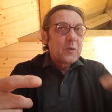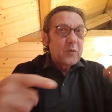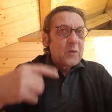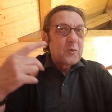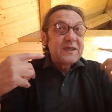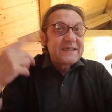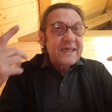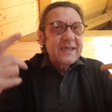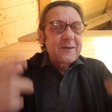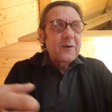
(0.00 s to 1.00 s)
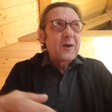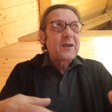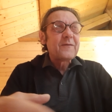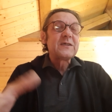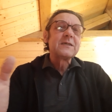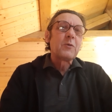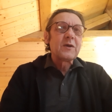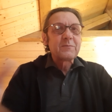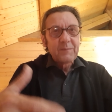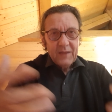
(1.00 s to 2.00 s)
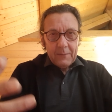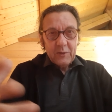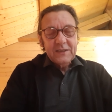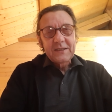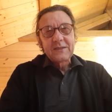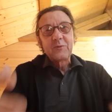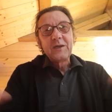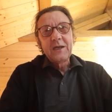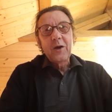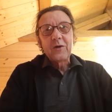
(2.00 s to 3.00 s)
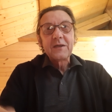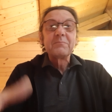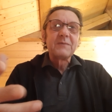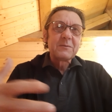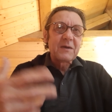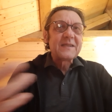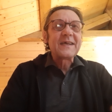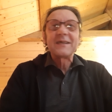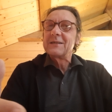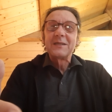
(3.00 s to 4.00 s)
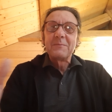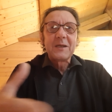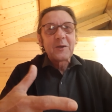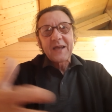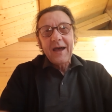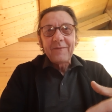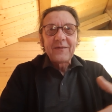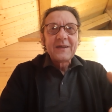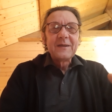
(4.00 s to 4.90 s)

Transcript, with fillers: rethink a lot of things well, but this is really long it, it might take it, they may not have